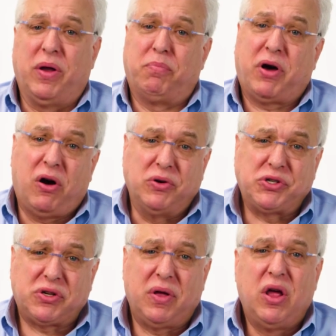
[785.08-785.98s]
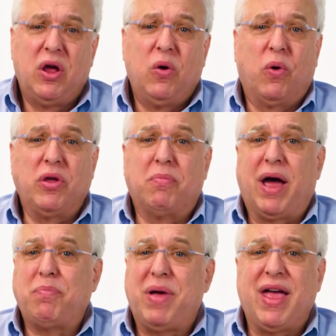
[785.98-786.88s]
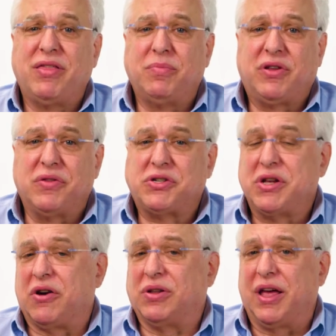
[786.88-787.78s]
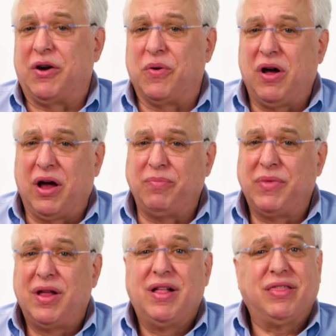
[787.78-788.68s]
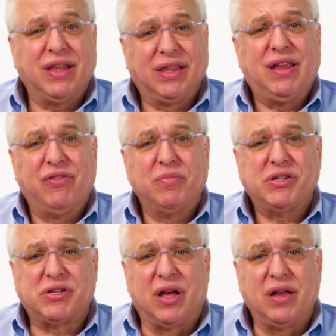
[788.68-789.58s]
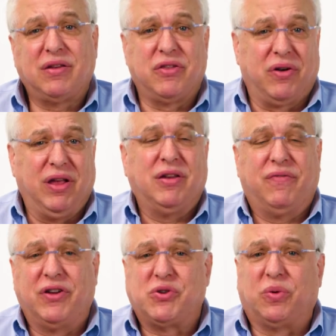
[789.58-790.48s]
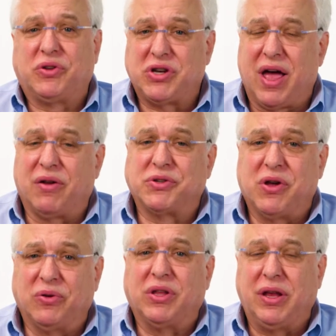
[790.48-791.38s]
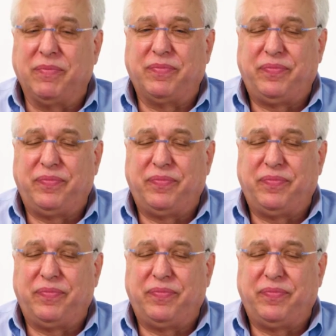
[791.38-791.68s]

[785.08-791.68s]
in post, where you might pan them to the center later on, then leave them assigned to their individual channels only.